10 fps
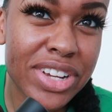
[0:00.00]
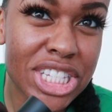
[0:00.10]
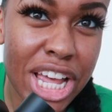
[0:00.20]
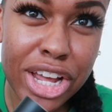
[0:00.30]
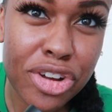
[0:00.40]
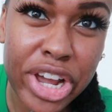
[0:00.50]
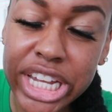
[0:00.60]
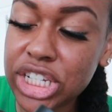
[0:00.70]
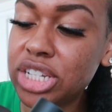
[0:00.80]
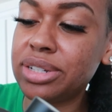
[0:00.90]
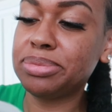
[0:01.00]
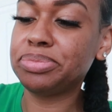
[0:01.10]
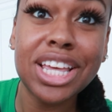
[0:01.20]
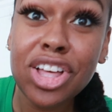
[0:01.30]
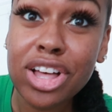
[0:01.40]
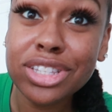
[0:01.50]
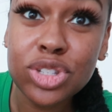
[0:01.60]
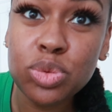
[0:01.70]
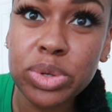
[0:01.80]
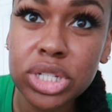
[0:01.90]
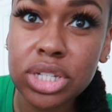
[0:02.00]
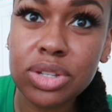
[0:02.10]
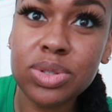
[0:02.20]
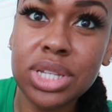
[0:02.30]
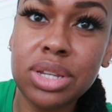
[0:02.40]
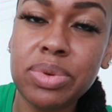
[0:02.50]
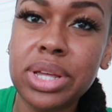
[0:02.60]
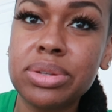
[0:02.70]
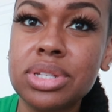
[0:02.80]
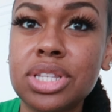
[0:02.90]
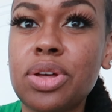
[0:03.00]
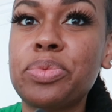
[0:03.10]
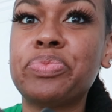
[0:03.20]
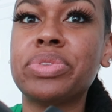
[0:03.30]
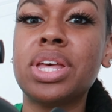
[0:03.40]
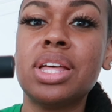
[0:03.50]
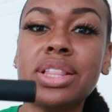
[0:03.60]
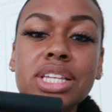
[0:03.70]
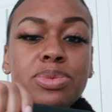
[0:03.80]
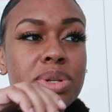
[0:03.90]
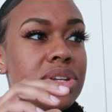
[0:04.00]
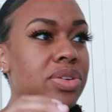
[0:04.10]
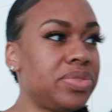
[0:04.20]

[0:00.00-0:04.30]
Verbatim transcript: for decoration. It costs too much to use anyway. So let's put it